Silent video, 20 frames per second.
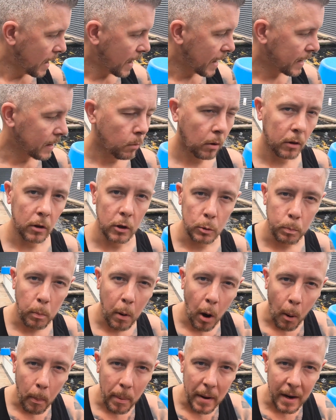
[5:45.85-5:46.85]
anyone that's
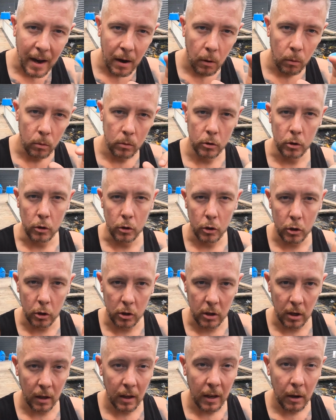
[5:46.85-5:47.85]
popping out that's
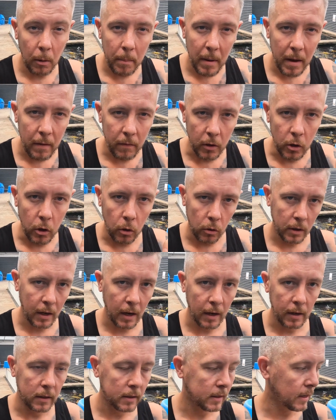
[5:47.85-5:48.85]
just a little bit of a
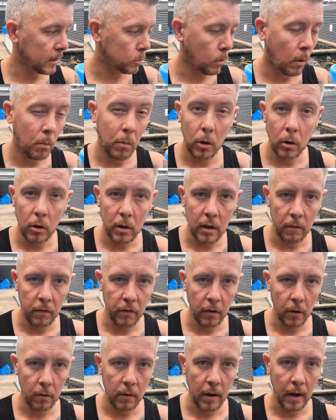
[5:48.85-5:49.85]
nutcase, that's what we're looking
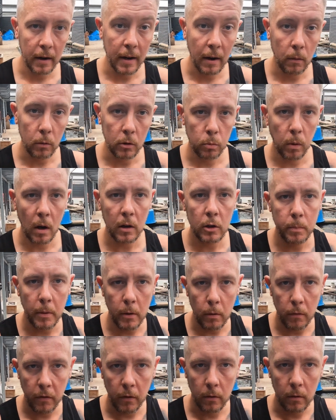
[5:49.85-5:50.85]
for right now, as well as
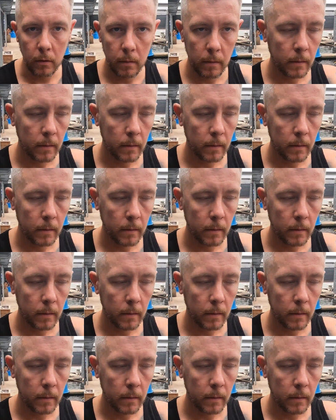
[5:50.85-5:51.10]
beautiful.